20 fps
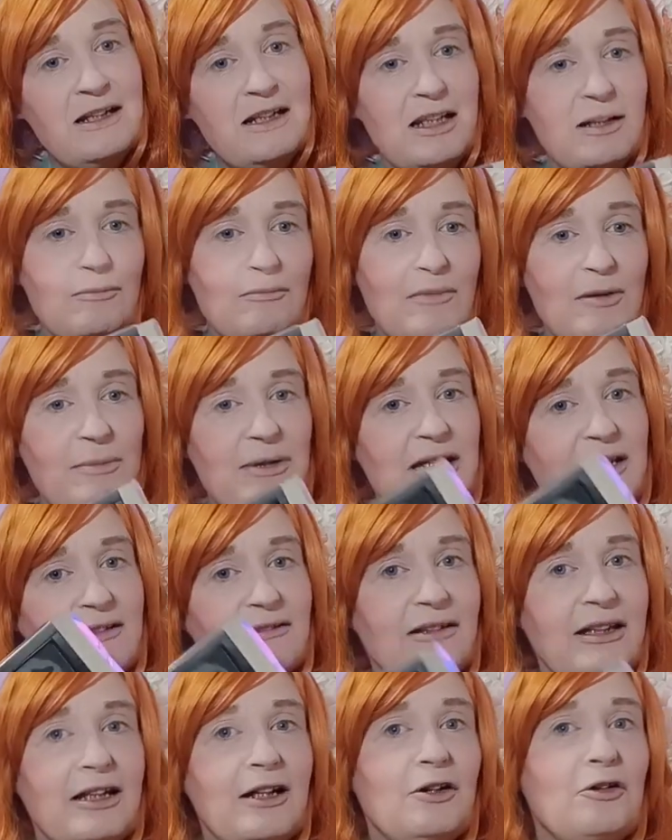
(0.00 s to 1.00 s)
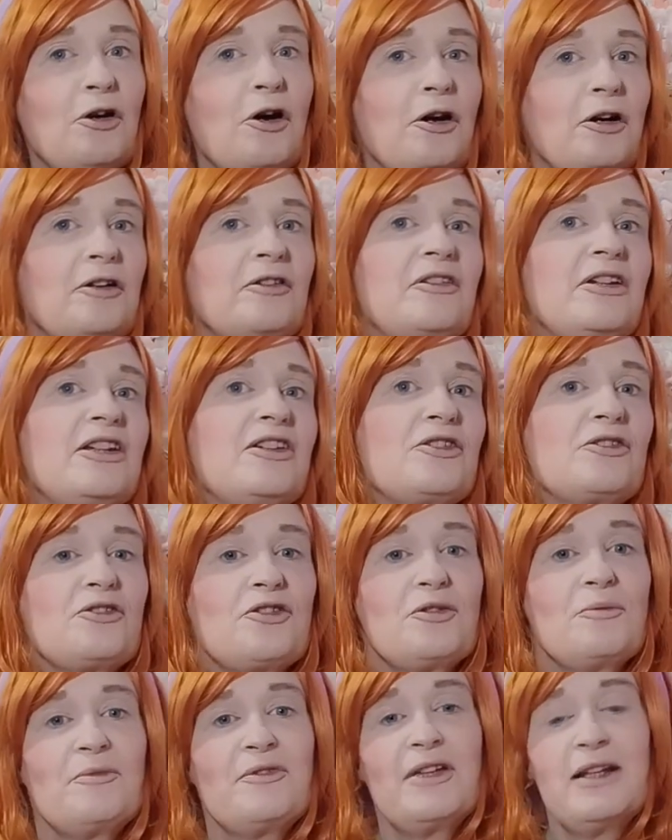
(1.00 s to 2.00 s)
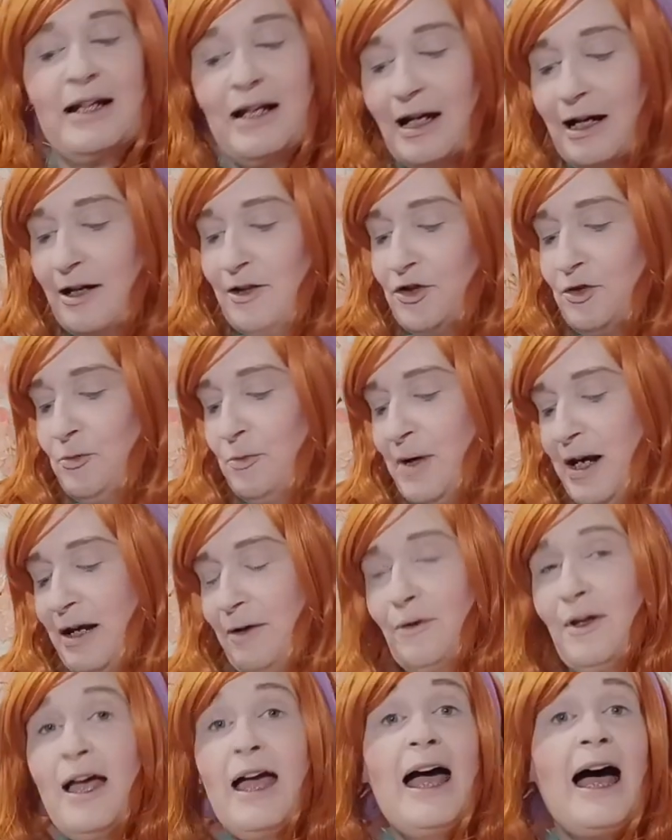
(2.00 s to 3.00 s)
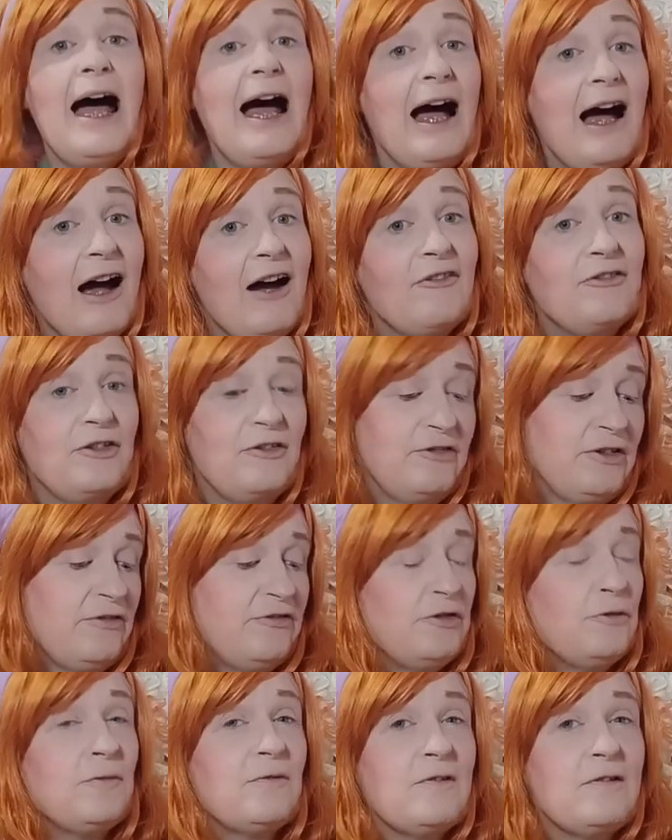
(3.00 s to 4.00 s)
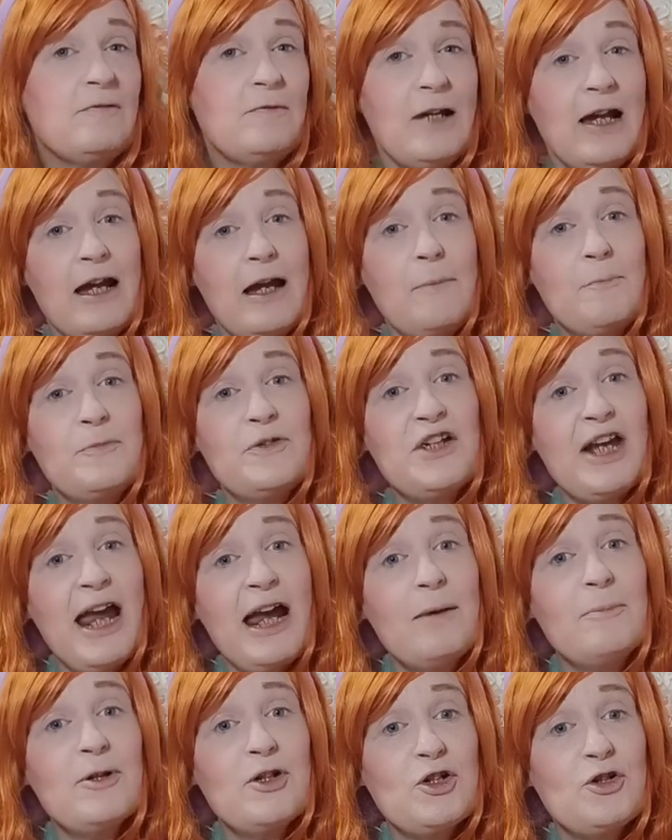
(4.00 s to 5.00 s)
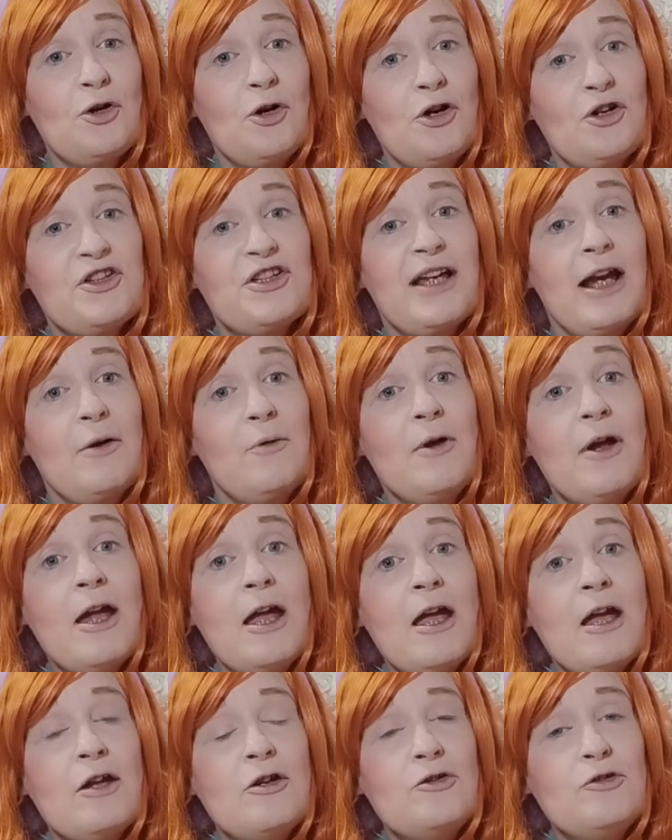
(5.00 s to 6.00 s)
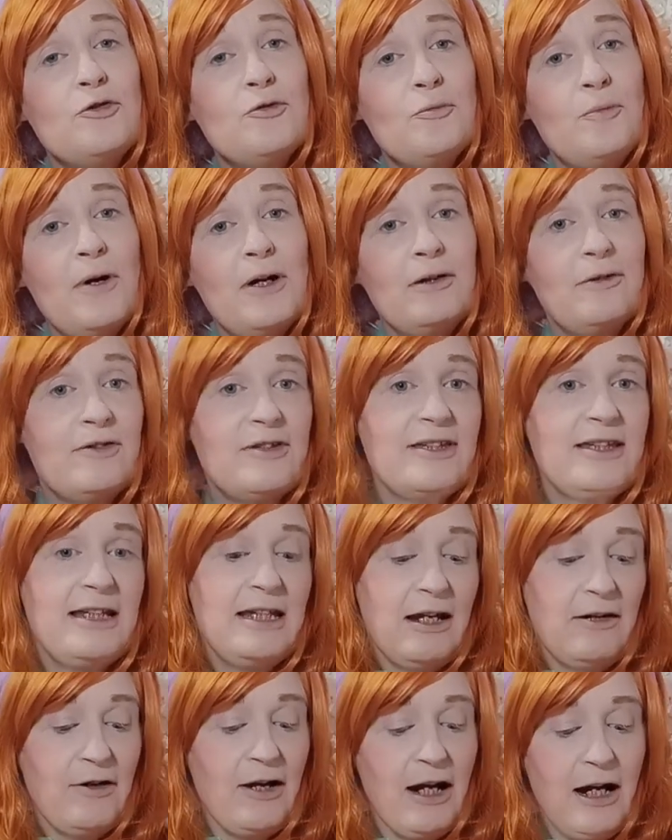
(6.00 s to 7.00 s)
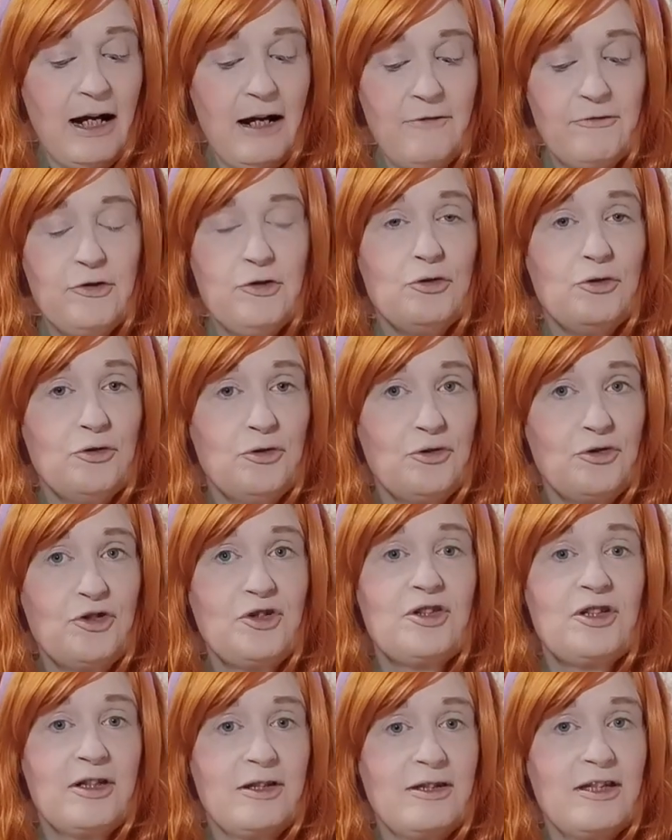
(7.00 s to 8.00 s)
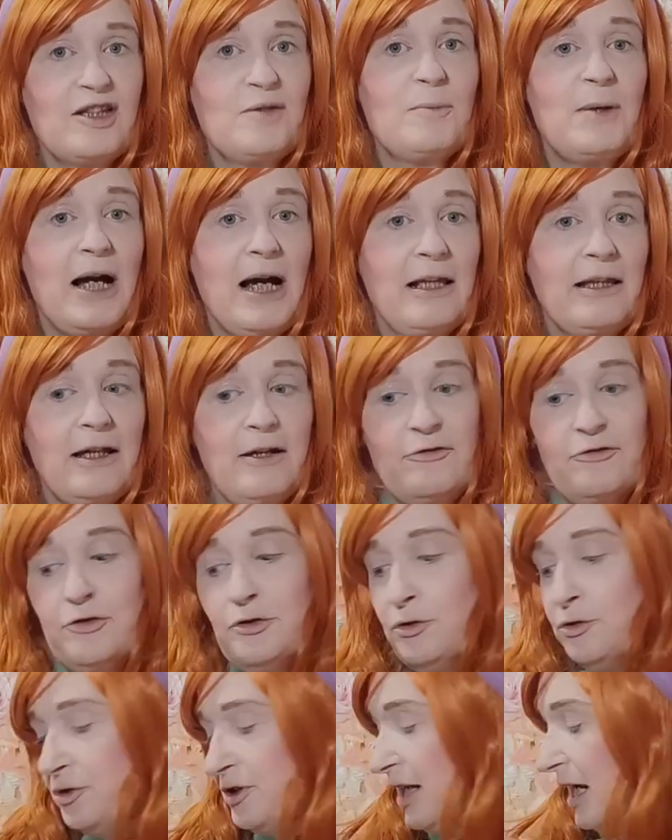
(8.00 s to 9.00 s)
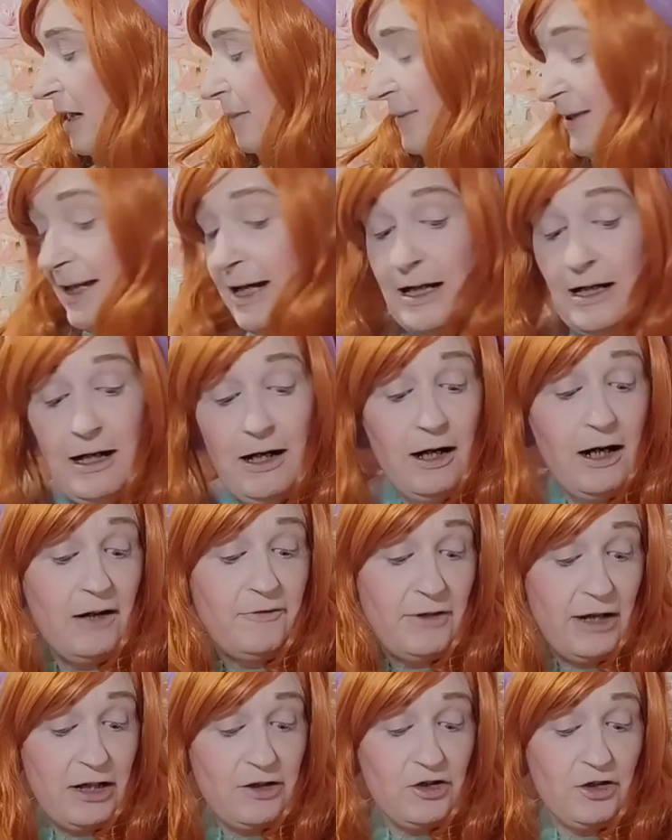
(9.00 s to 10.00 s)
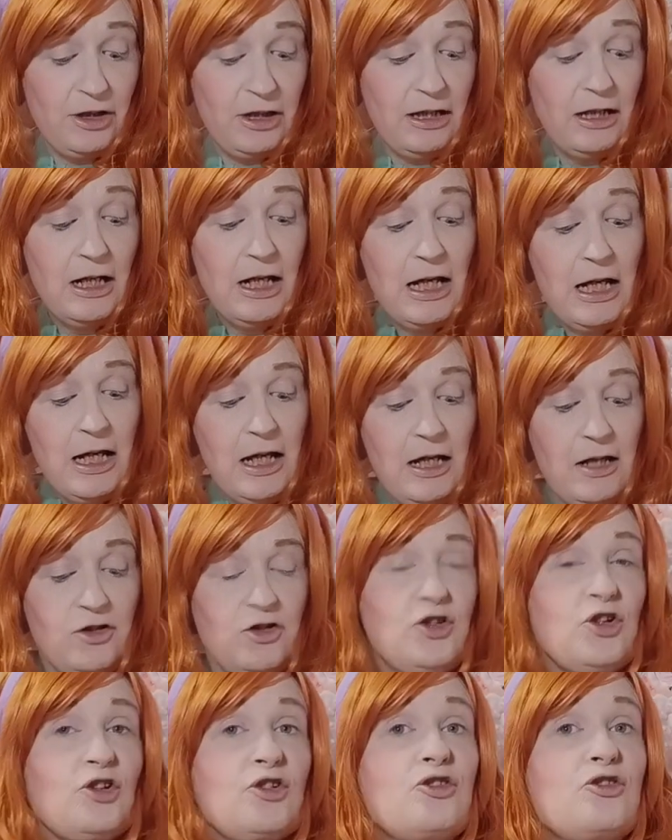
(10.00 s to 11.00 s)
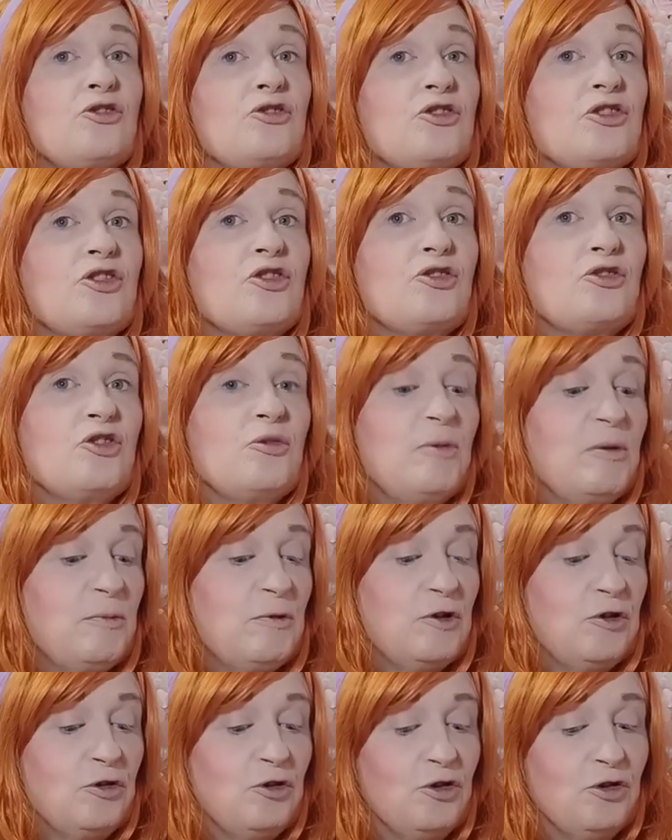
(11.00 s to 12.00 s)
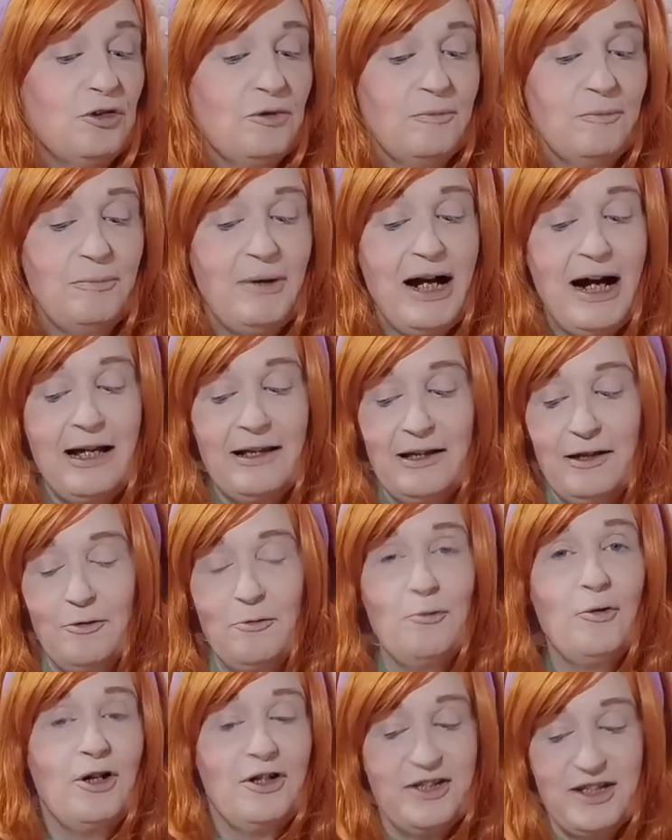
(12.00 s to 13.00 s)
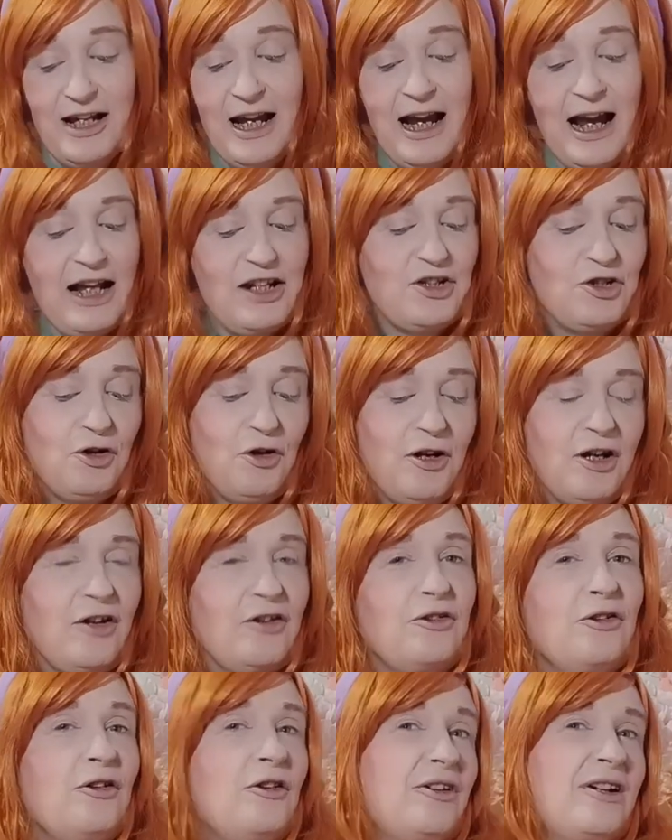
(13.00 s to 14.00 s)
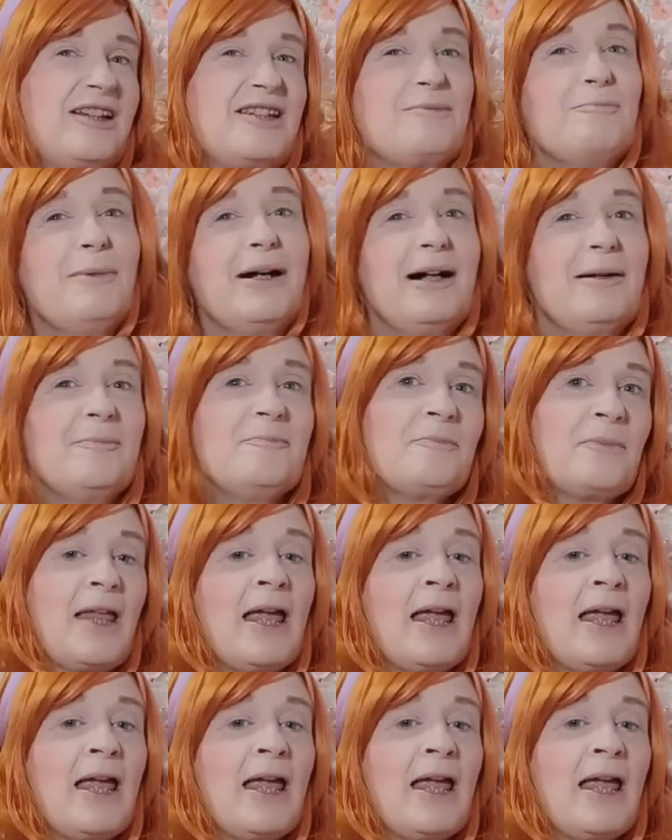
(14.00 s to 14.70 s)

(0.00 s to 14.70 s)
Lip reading: and then maybe like a cut crease or something as well. I have, if you check my shorts out, you will see I have used this palette a few times, and I have actually just used the Scooby-Doo palette once. I saw it and I thought, okay, it's matte.